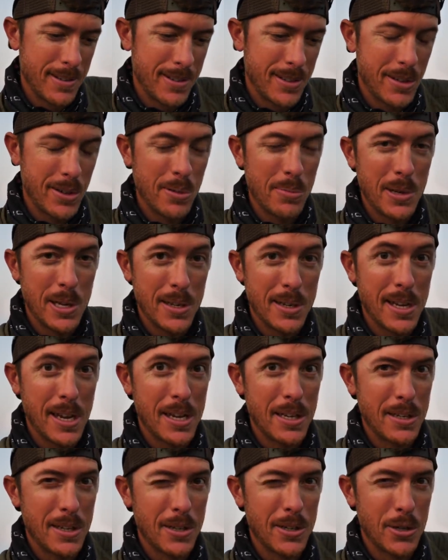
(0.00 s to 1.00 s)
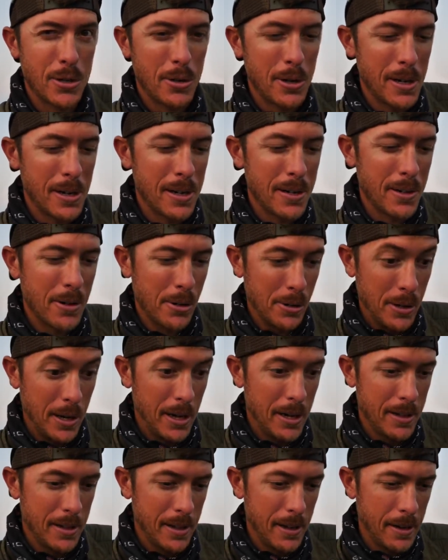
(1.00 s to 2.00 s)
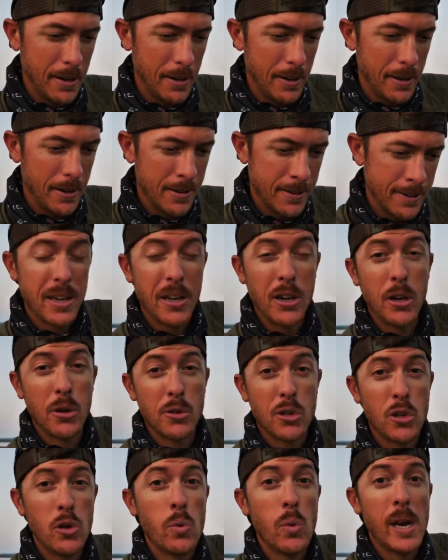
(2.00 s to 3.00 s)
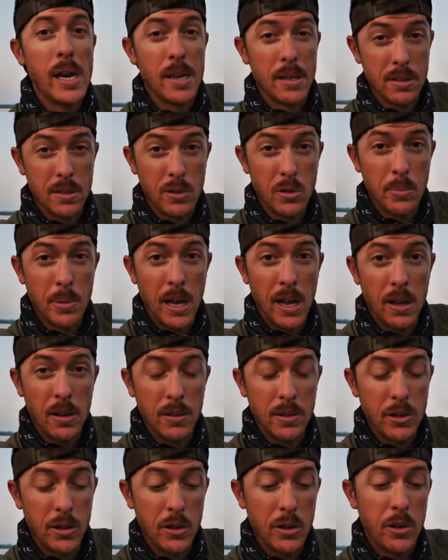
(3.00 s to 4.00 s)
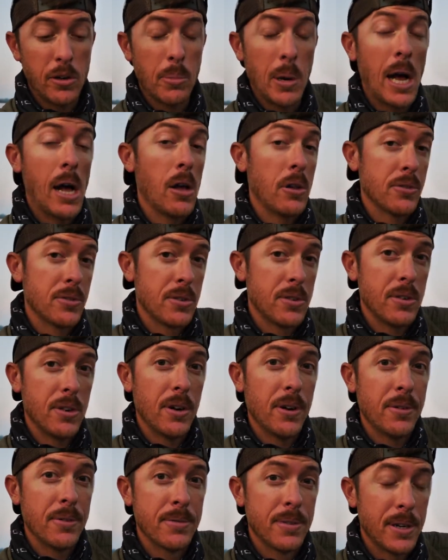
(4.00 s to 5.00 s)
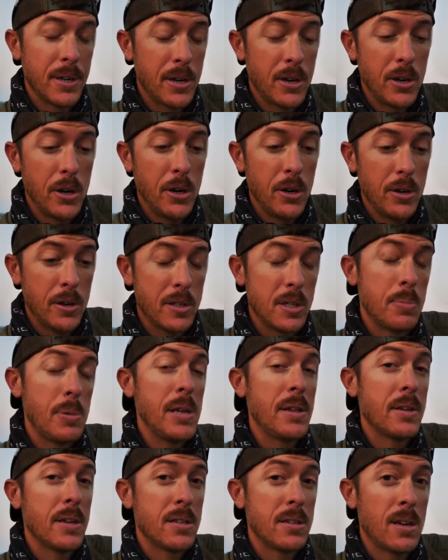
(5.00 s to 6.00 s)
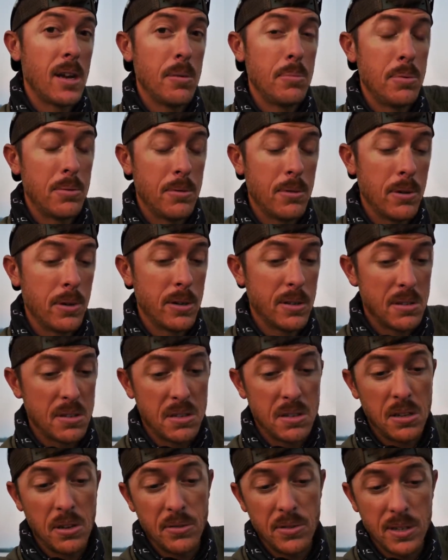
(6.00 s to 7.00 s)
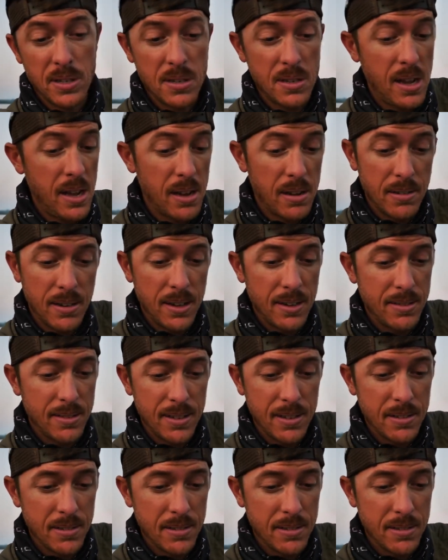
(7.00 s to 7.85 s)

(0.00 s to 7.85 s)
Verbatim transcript: it's going to be a tasty treat in your gut later. It could go two ways in your, in your bowels, you know. It could go, it speed things up or it could slow things down. I don't